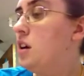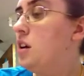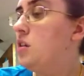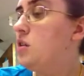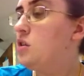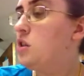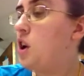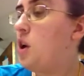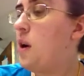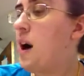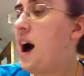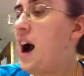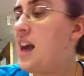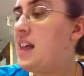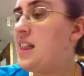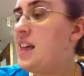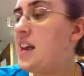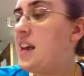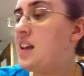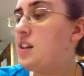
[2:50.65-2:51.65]
So I
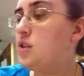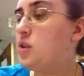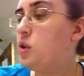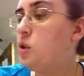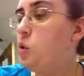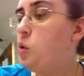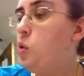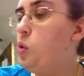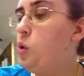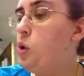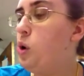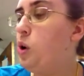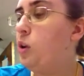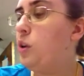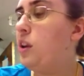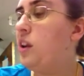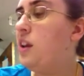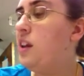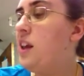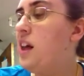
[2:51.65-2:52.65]
think it's
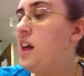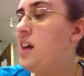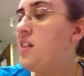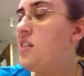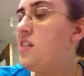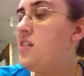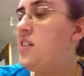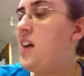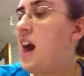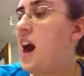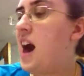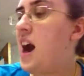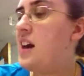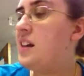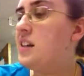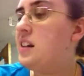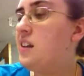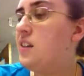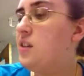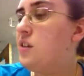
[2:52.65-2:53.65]
cool
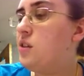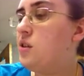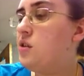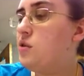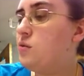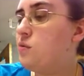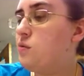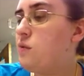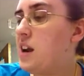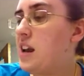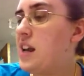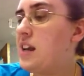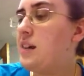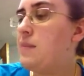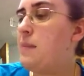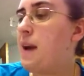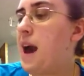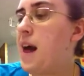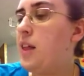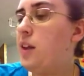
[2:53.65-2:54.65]
that the drake
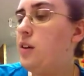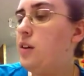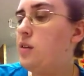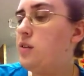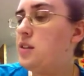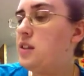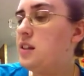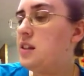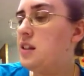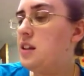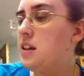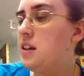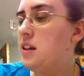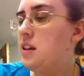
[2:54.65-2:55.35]
mallards